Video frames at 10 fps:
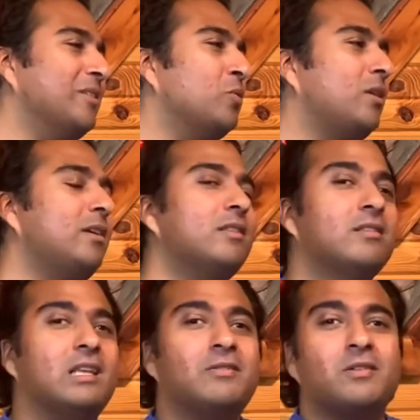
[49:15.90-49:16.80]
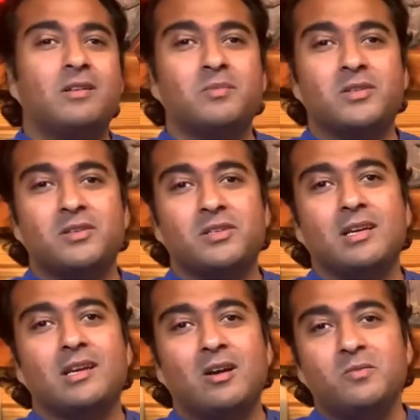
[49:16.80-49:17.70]
Do you think in the Deva realms they're
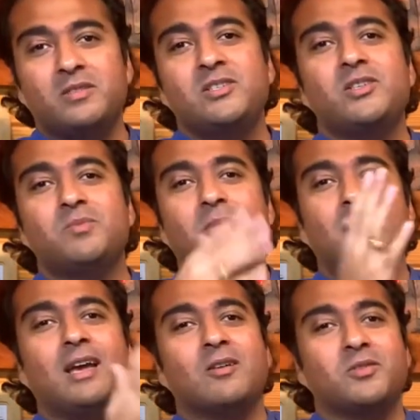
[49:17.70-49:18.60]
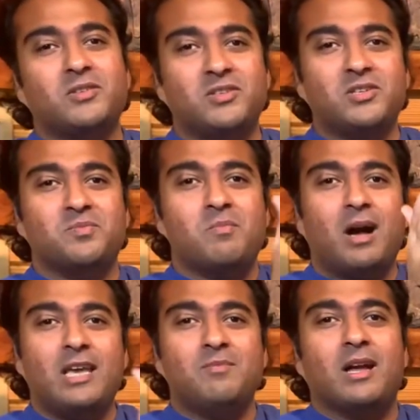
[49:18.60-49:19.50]
saying, oh, this is my house, this is
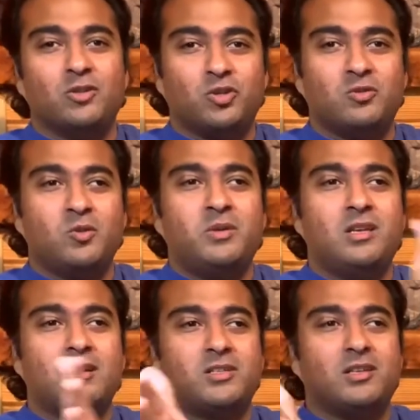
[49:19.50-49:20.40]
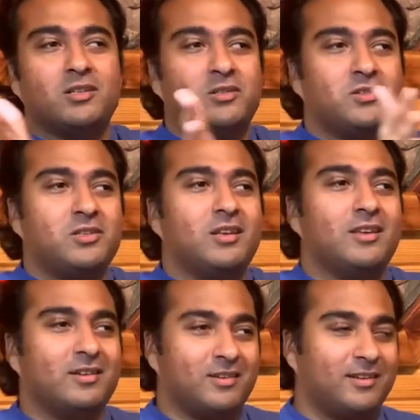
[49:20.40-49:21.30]
my mansion, nobody else gets to
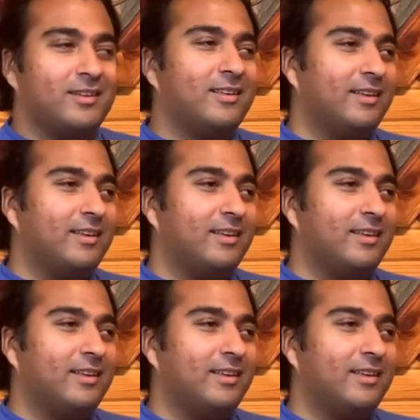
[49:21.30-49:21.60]
stay here.